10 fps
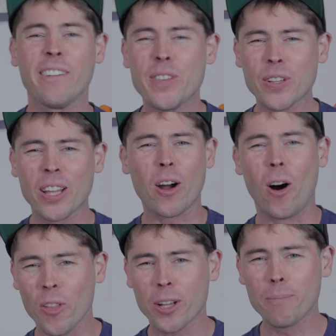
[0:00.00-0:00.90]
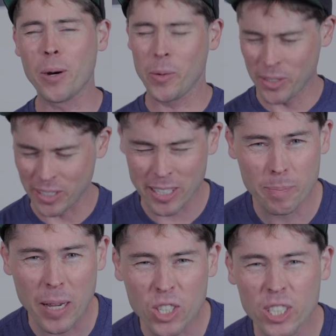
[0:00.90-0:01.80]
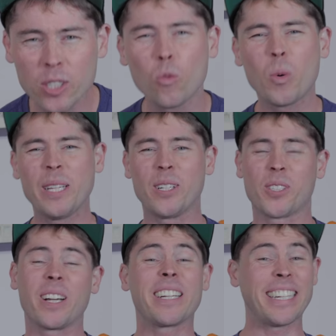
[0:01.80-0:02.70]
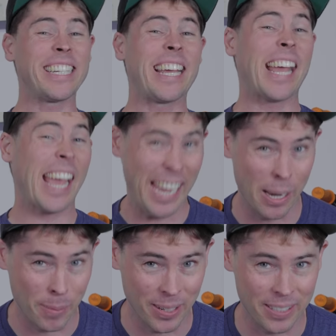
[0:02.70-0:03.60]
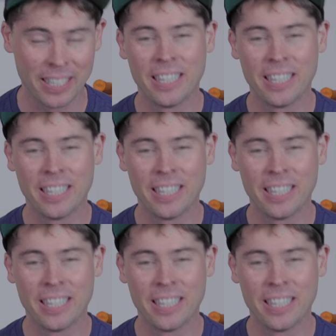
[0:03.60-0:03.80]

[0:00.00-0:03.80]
I feel like all the components and especially the wheels are gonna get hammered.